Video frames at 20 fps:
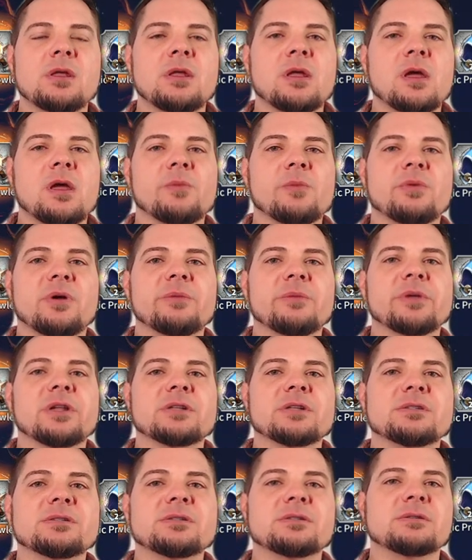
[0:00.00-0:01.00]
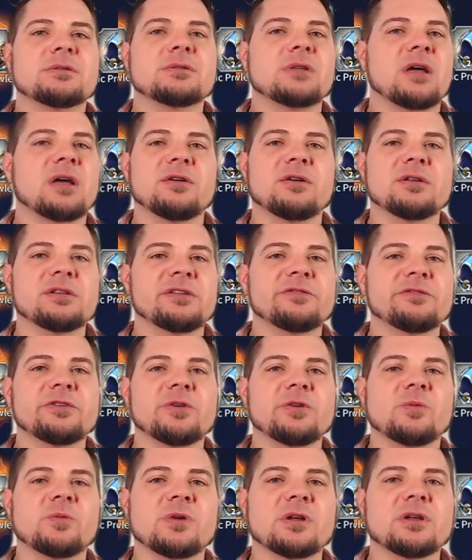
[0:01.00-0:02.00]
I'm probably gonna. I don't even know
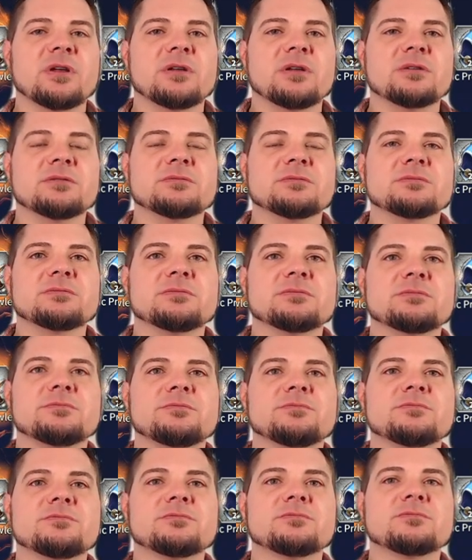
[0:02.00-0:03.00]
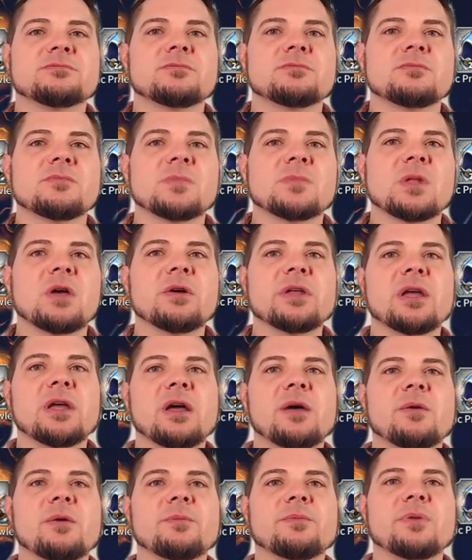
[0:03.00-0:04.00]
why oh yeah,
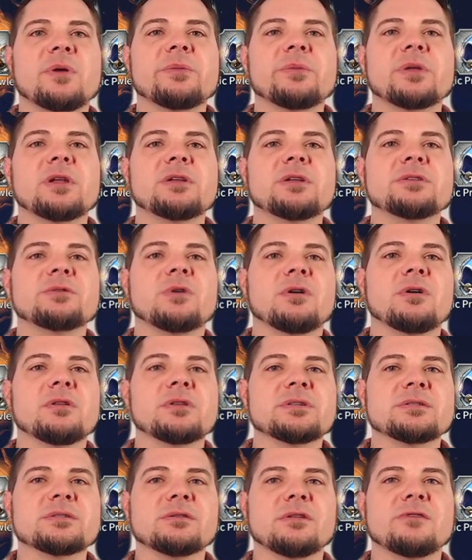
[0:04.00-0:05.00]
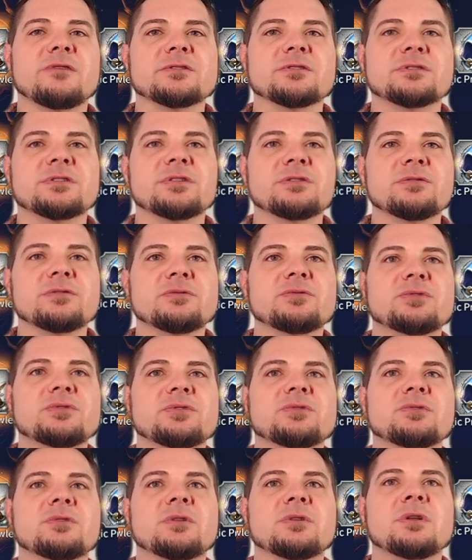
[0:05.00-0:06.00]
I'm probably gonna do all these level 2s
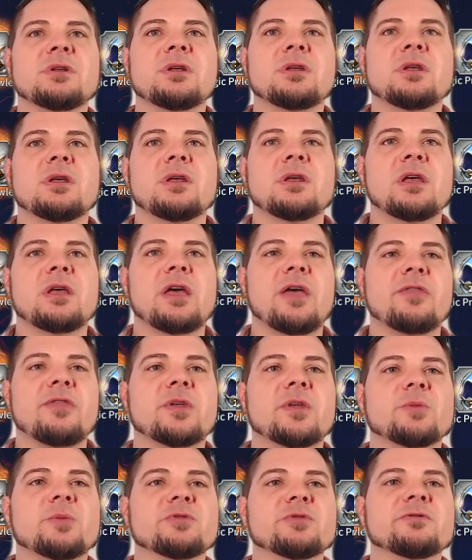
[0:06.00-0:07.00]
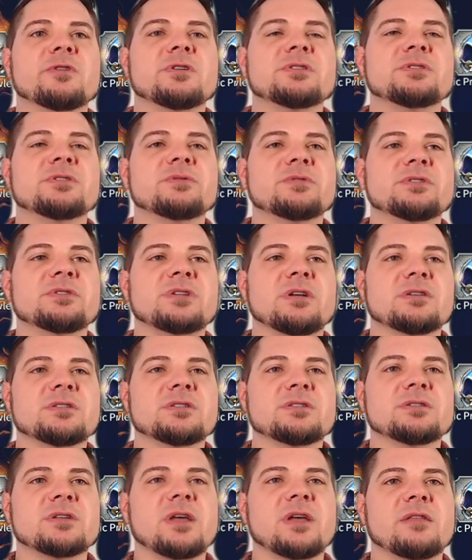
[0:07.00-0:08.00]
and then move on to
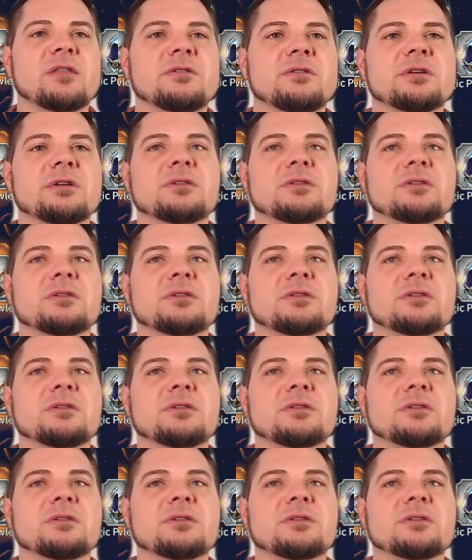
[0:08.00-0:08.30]
intelligence gathering.